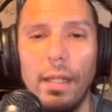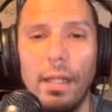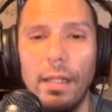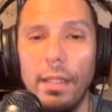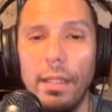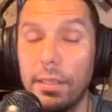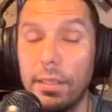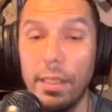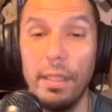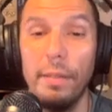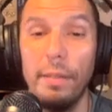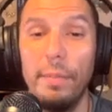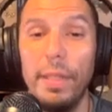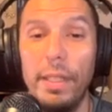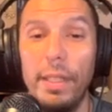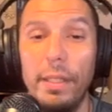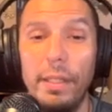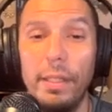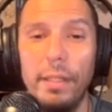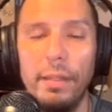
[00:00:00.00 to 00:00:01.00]
it's going to
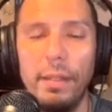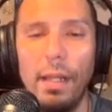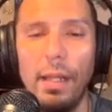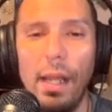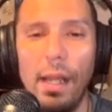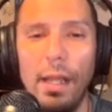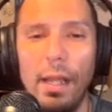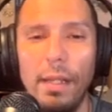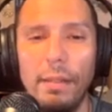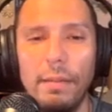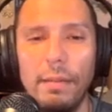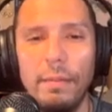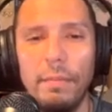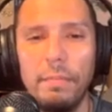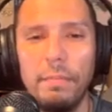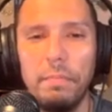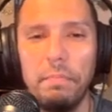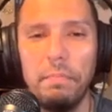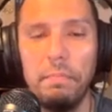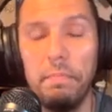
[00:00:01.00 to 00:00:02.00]
be
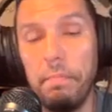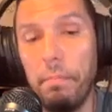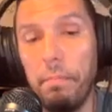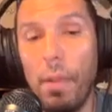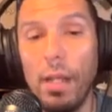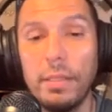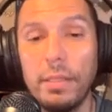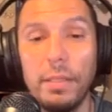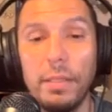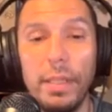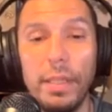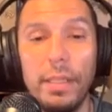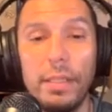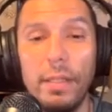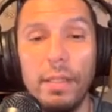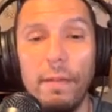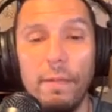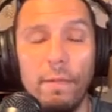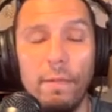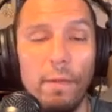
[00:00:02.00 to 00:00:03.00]
possibly
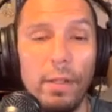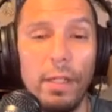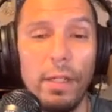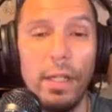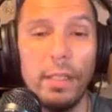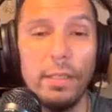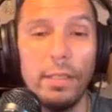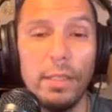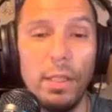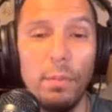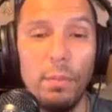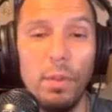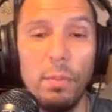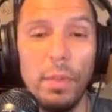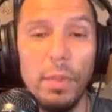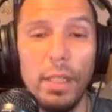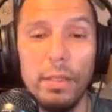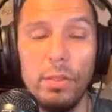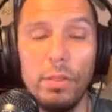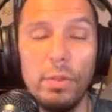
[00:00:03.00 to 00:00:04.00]
tough for the next couple
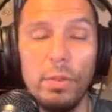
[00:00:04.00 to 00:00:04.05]
months.